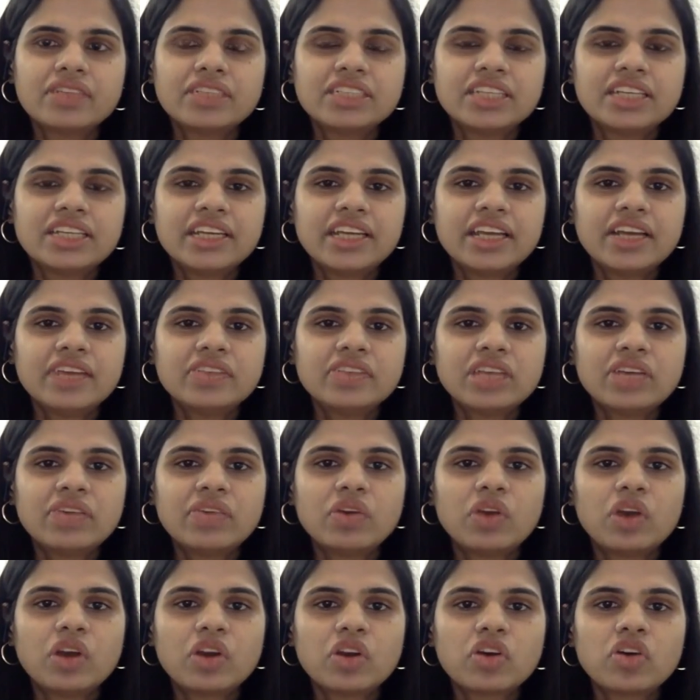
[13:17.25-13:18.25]
these ETFs have
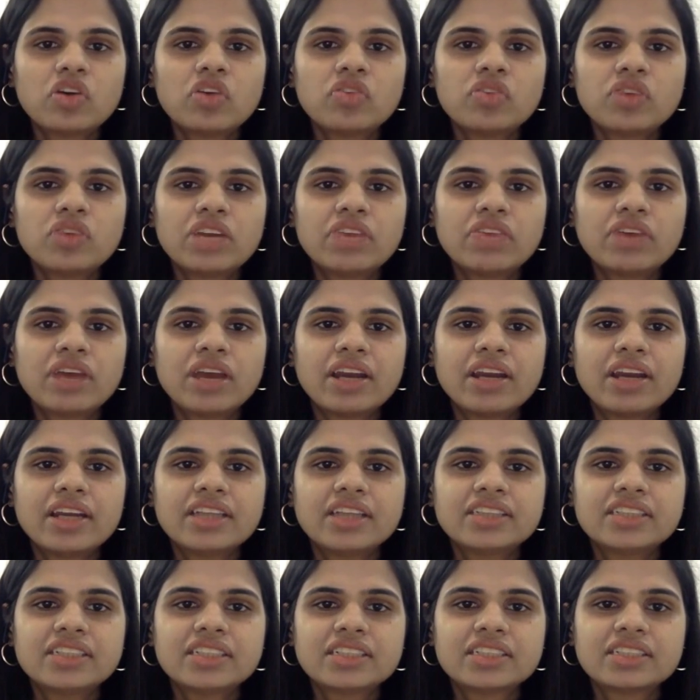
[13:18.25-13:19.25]
a lot of
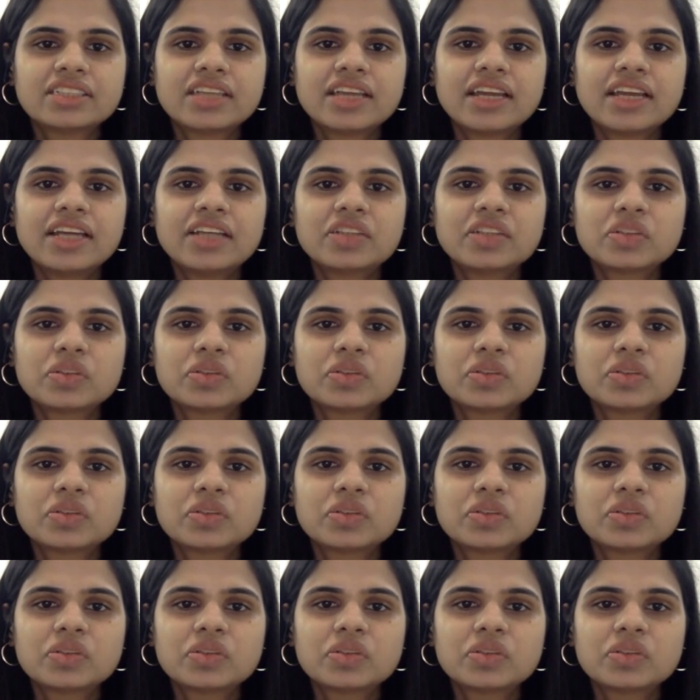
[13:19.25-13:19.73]
advantages, right?